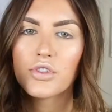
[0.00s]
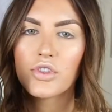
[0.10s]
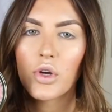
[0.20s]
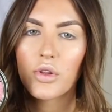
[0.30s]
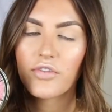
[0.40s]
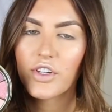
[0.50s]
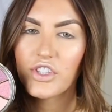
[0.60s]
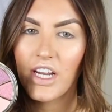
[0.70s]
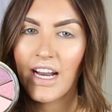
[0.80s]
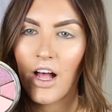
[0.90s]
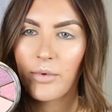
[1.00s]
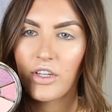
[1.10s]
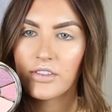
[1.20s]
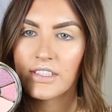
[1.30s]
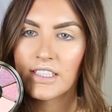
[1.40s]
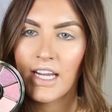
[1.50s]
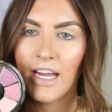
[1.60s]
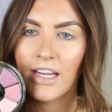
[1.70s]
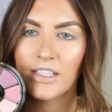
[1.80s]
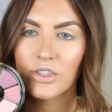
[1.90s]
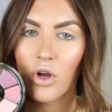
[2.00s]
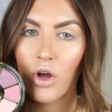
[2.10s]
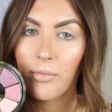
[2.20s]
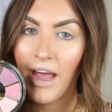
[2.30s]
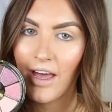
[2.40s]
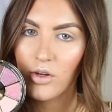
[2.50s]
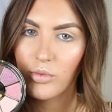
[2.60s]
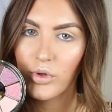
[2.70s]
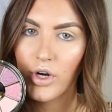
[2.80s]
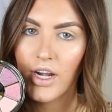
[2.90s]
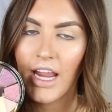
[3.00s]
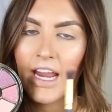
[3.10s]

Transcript: So the first shade I'll be using today is called Paddleboard,